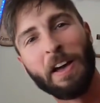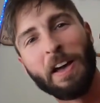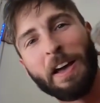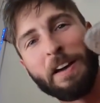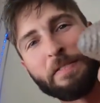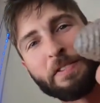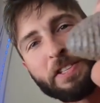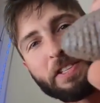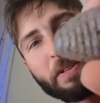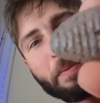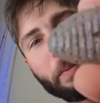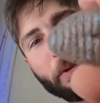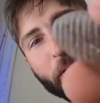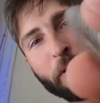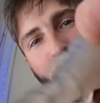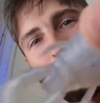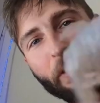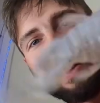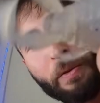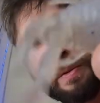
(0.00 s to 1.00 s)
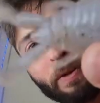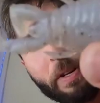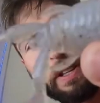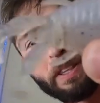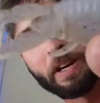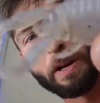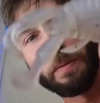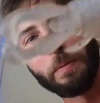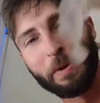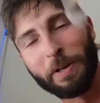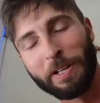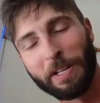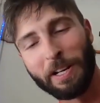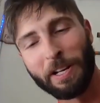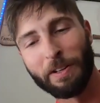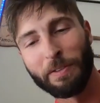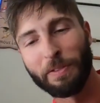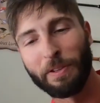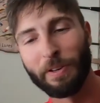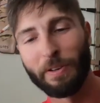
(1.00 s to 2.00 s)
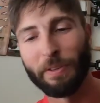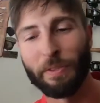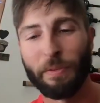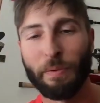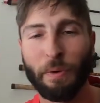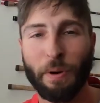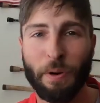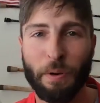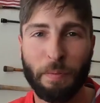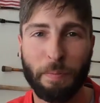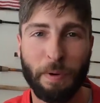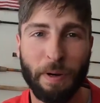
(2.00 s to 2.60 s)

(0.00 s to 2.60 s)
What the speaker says: have similar coloring that I want to get out there and throw.